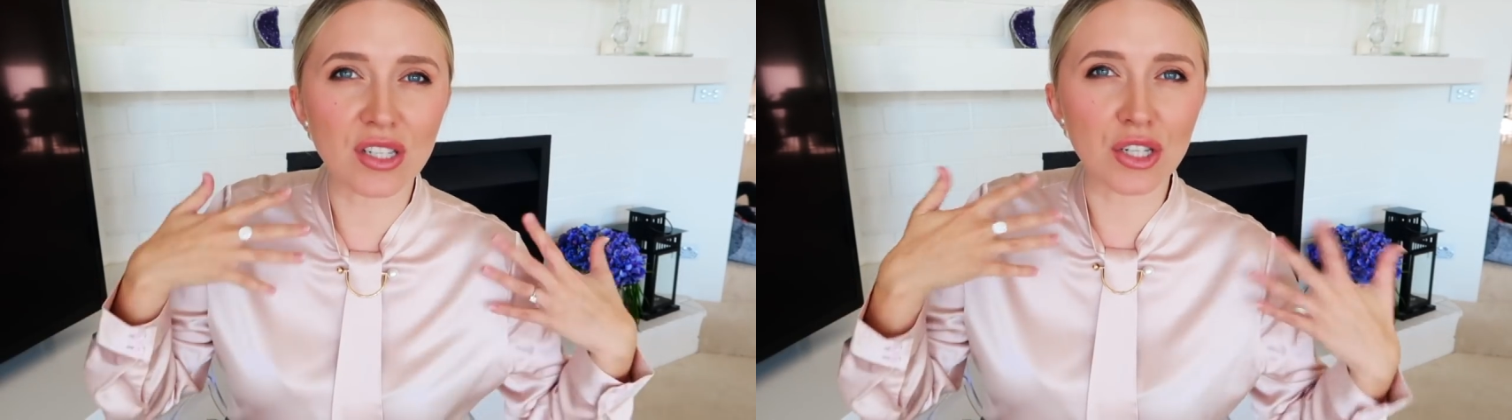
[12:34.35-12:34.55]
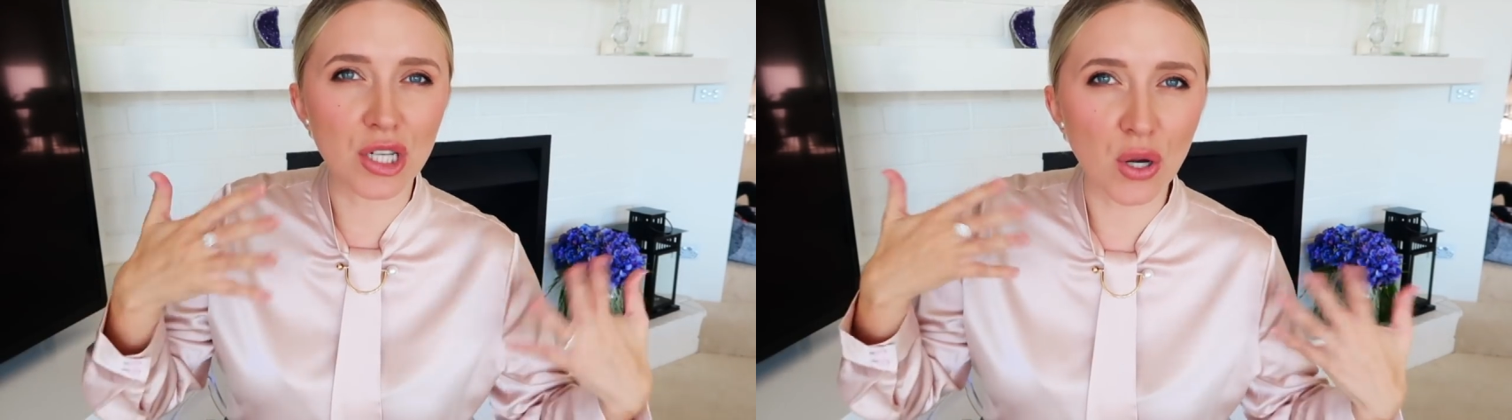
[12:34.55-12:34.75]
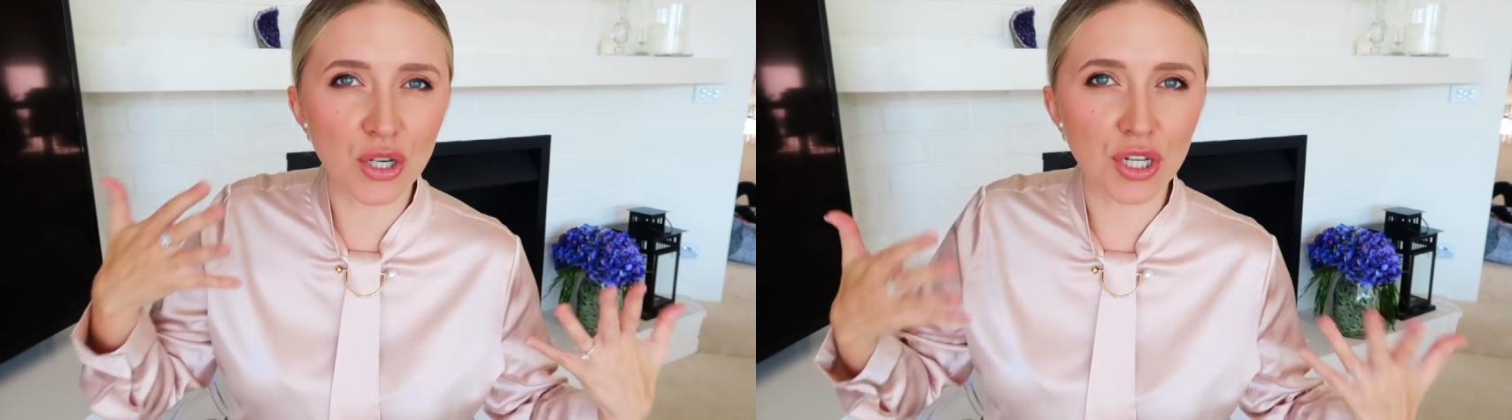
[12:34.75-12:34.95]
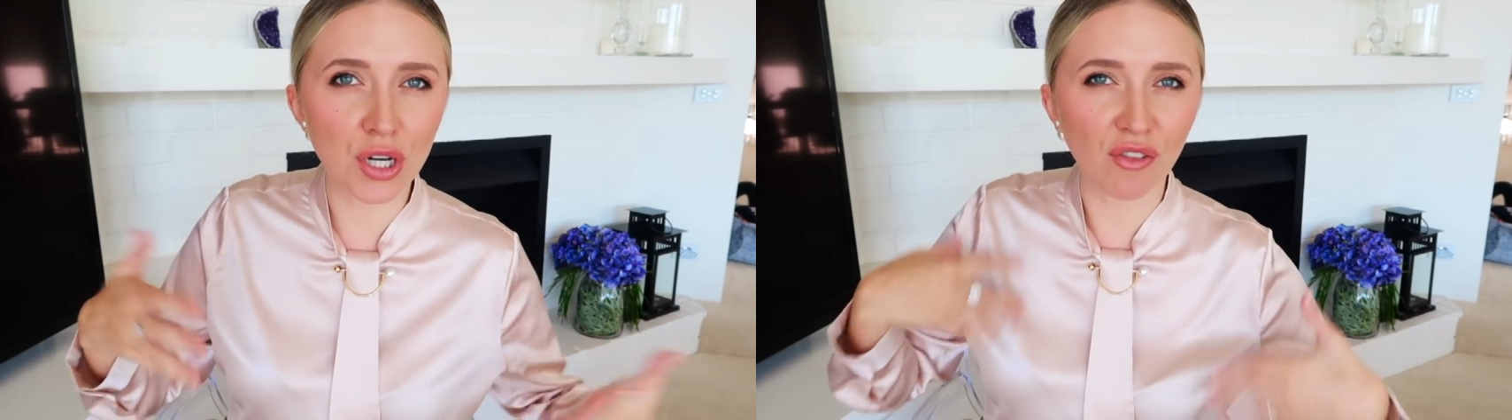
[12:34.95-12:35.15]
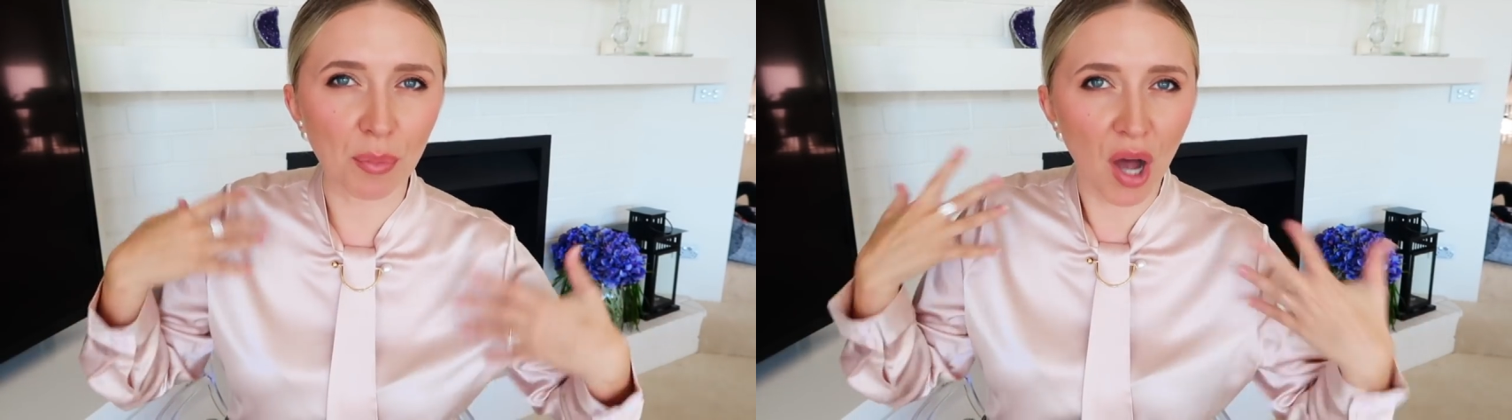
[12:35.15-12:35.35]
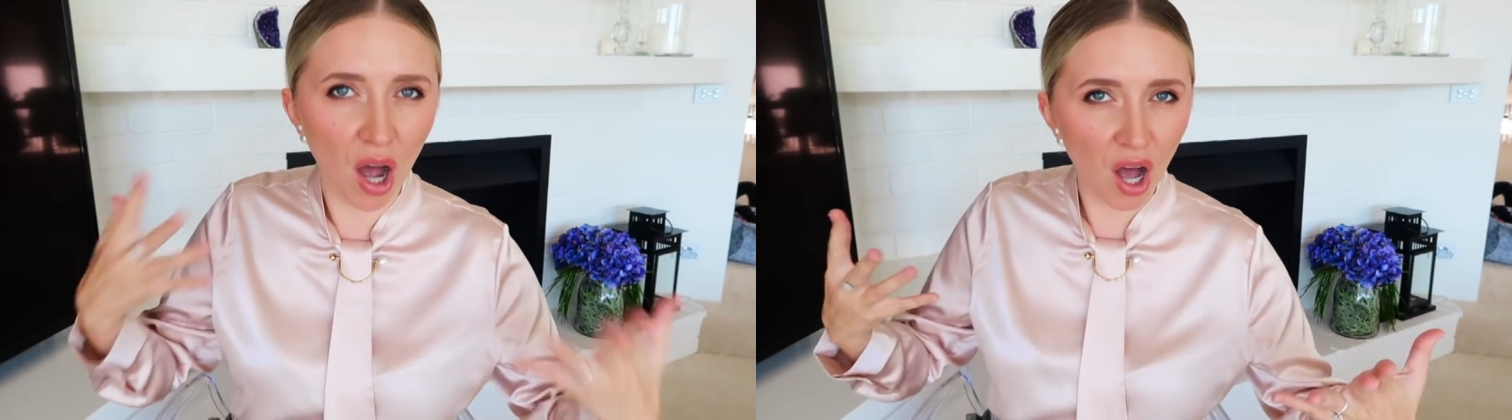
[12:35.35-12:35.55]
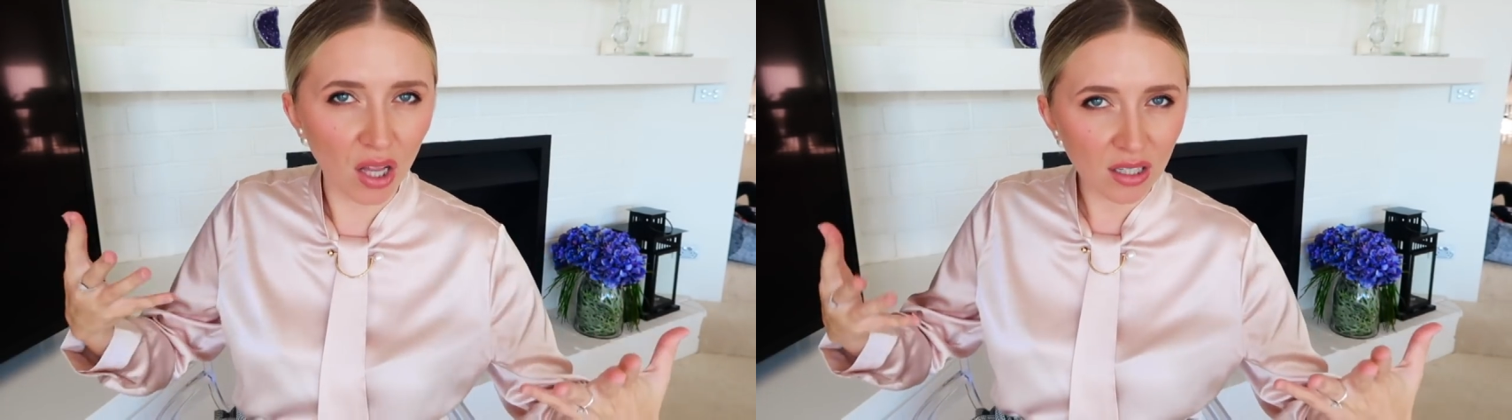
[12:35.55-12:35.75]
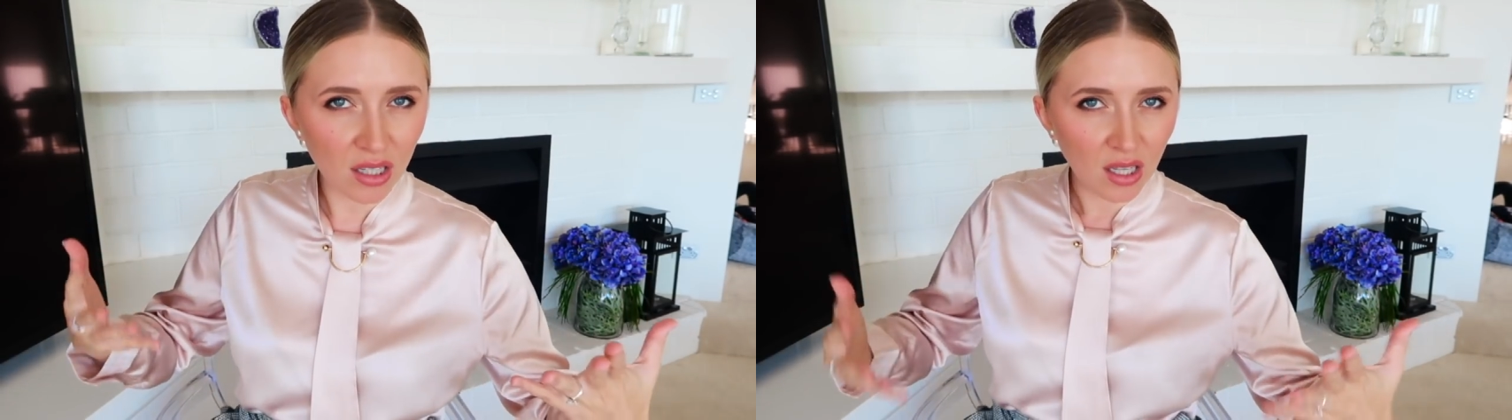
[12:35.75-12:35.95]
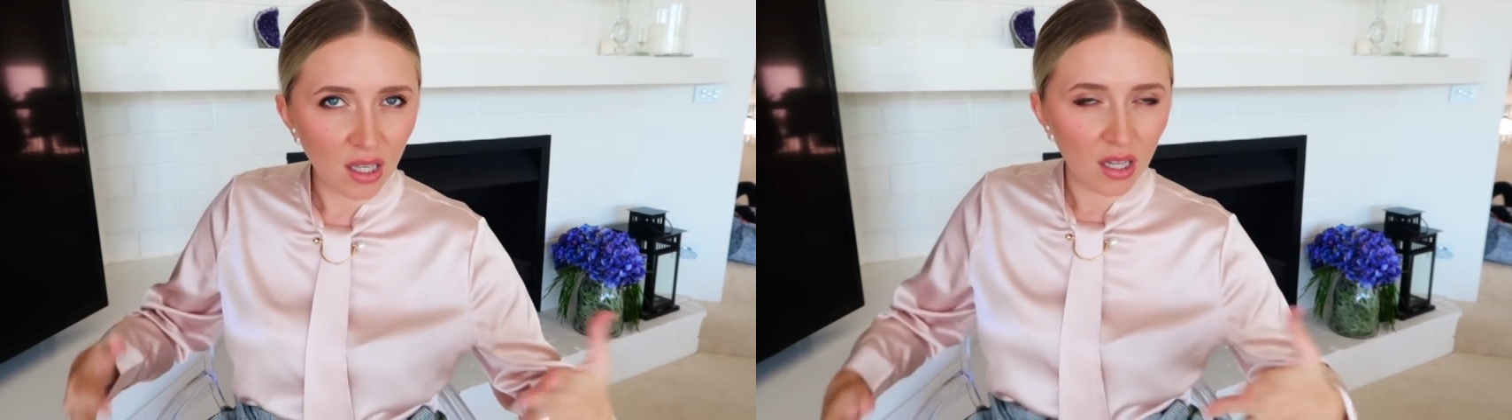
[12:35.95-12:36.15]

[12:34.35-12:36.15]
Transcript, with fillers: the denotion of a pearl,